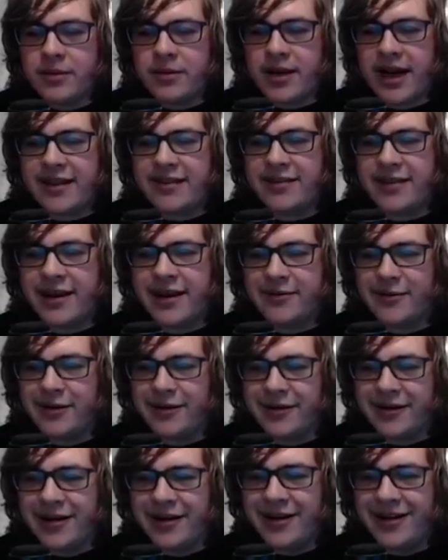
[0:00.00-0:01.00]
I did that
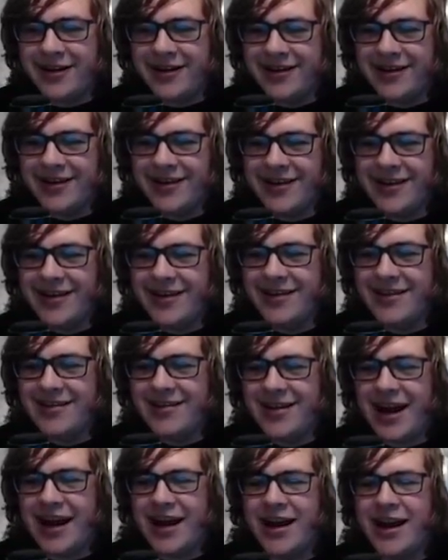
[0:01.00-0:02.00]
wrong.
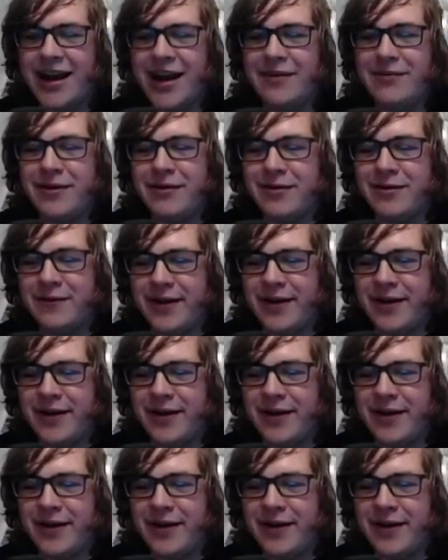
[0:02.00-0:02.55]
I was